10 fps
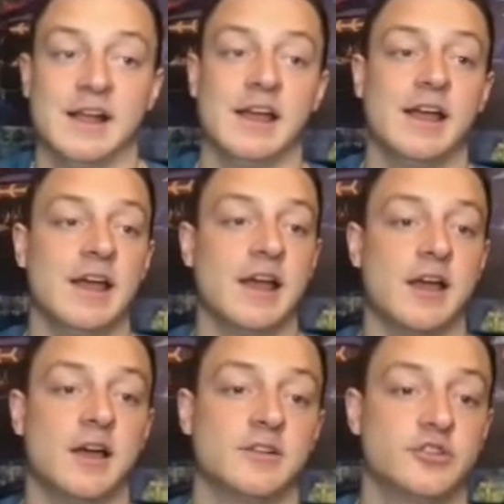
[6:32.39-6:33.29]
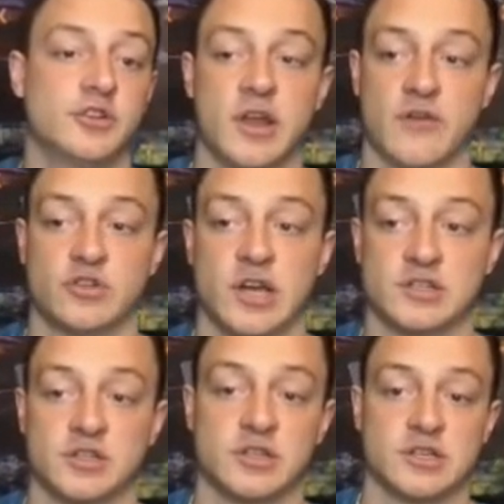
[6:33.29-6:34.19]
and you can
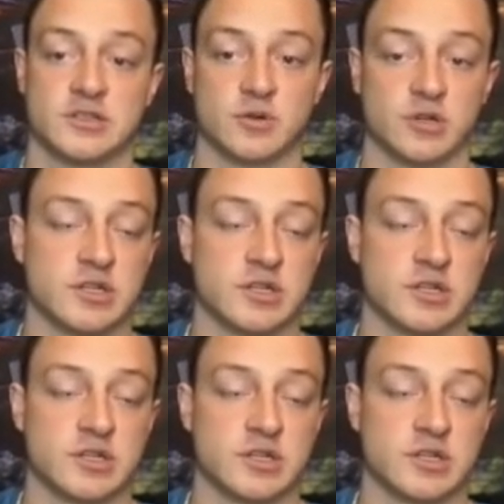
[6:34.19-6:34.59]
advertise on this one.